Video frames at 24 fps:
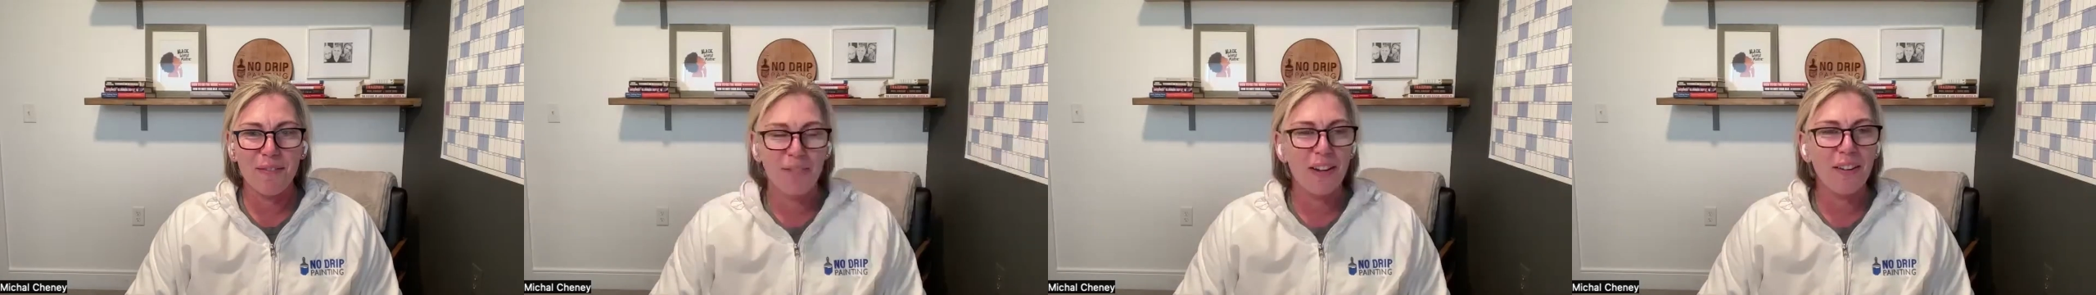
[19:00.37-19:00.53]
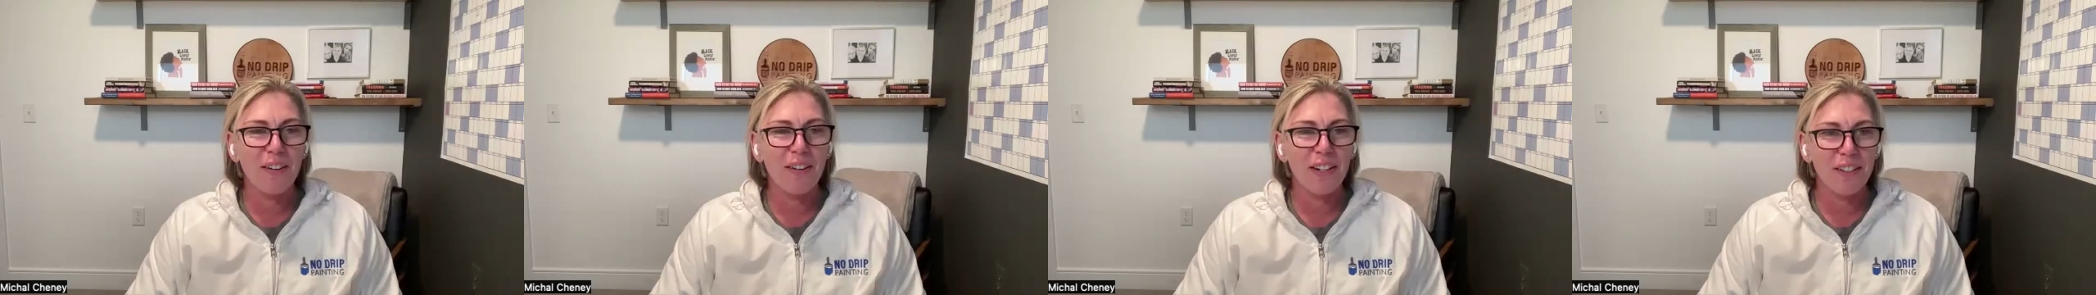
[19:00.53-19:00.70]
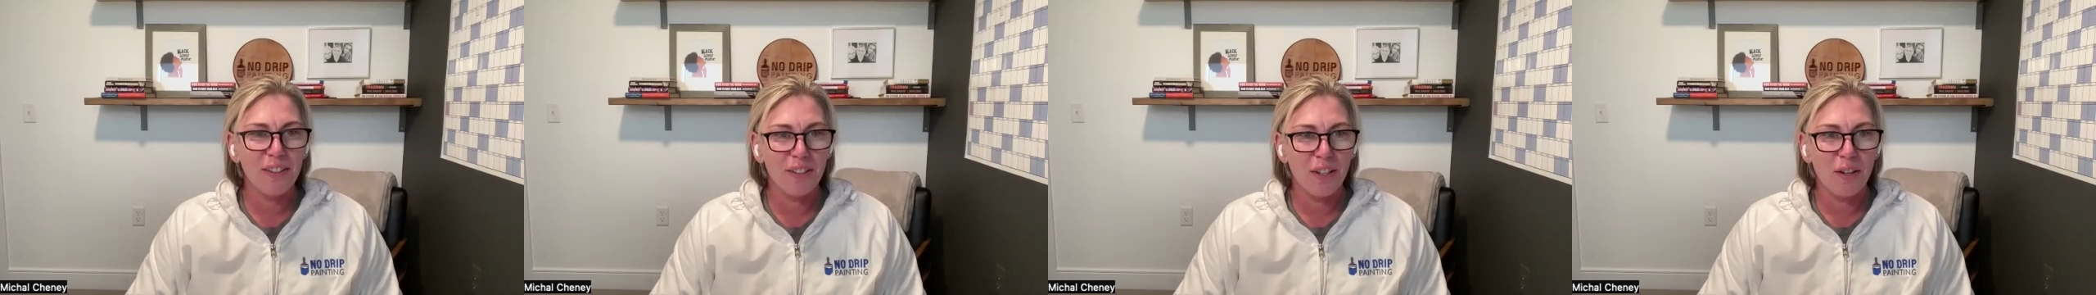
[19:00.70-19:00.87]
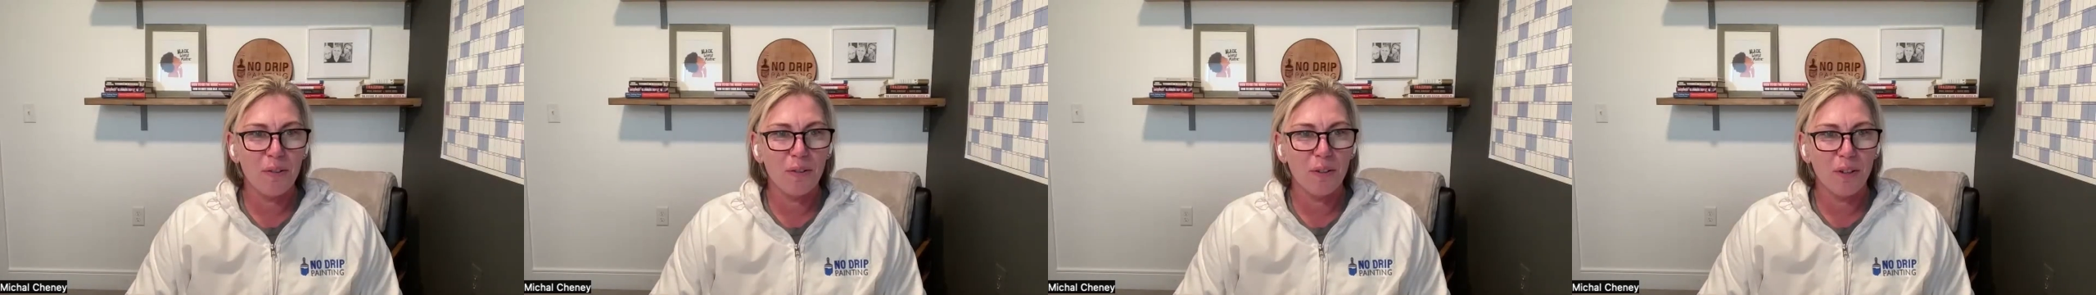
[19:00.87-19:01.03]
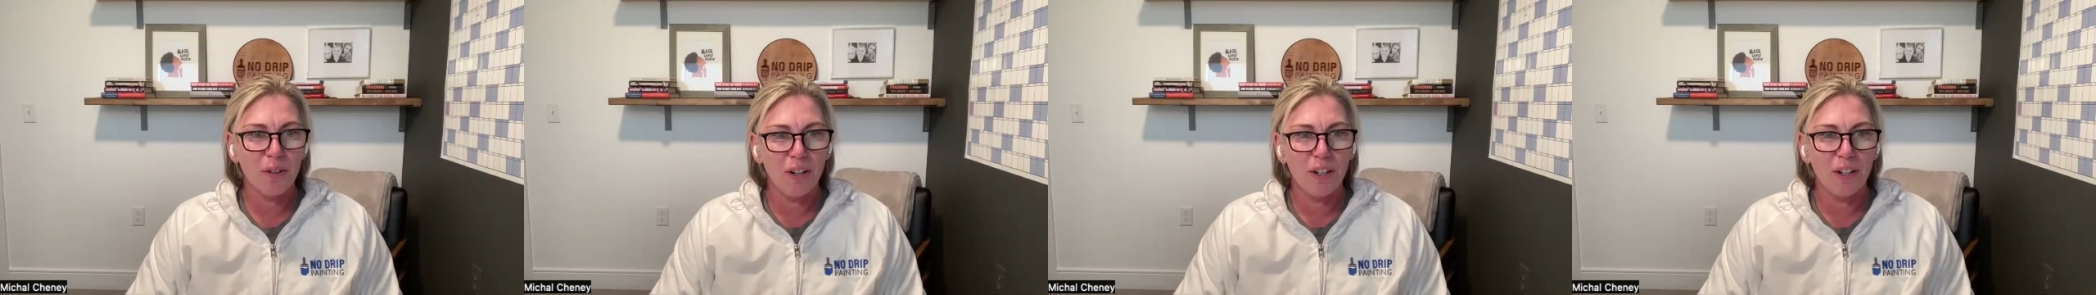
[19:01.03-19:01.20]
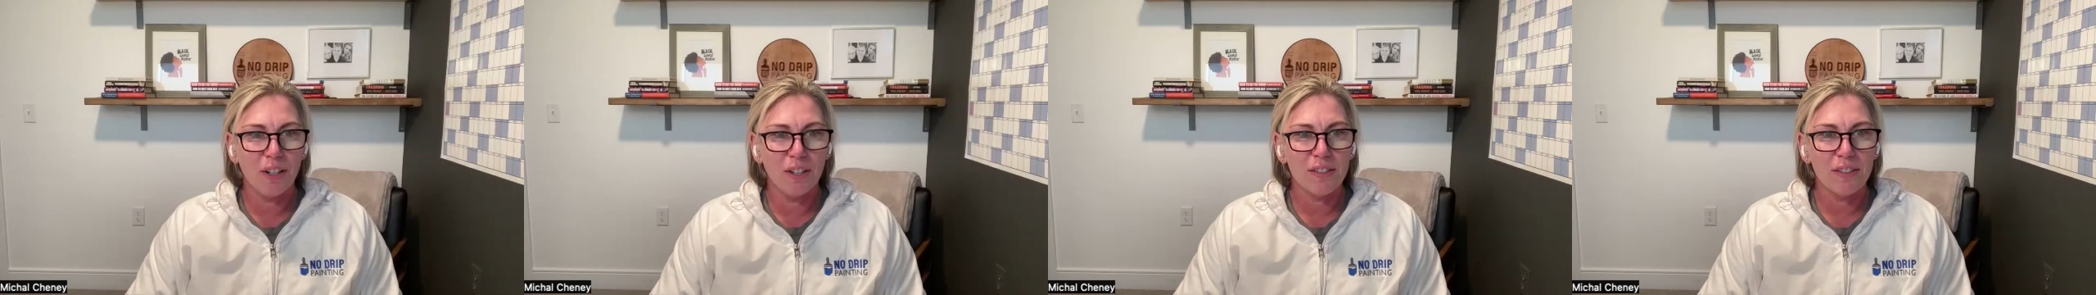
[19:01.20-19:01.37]
like very
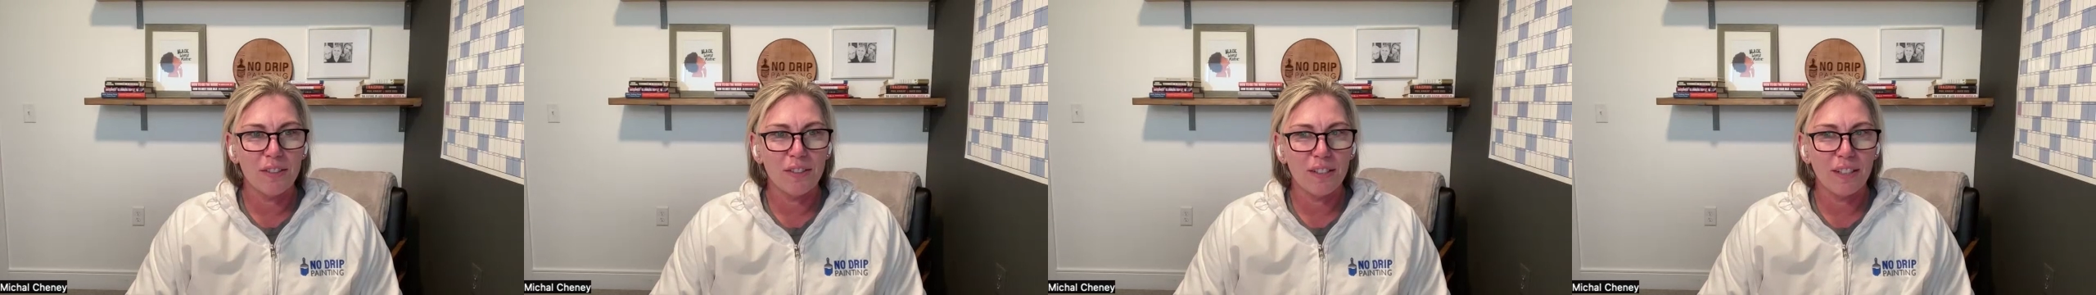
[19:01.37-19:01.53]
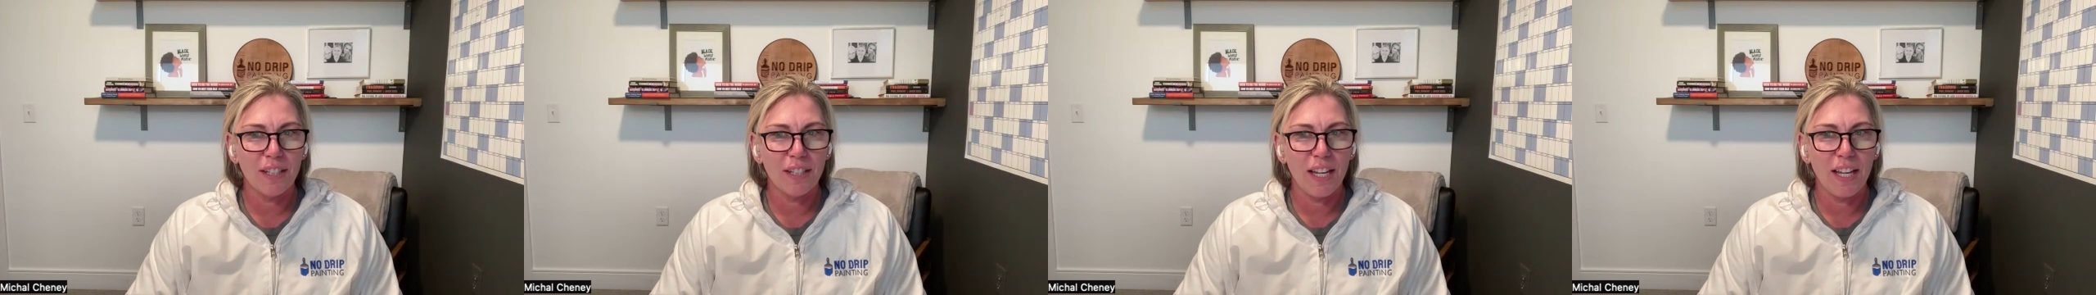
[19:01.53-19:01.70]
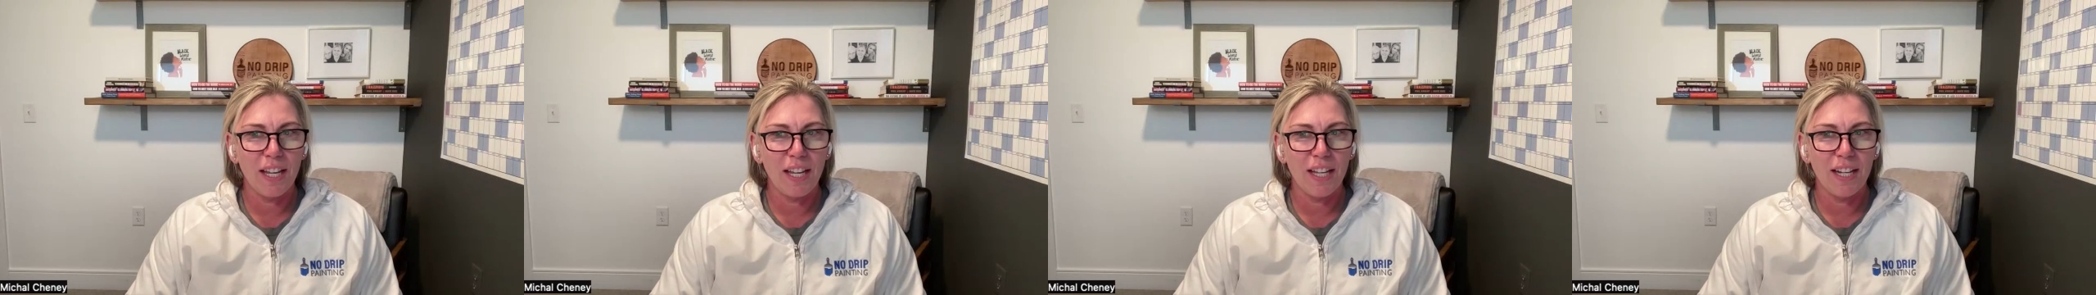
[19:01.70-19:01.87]
low cost.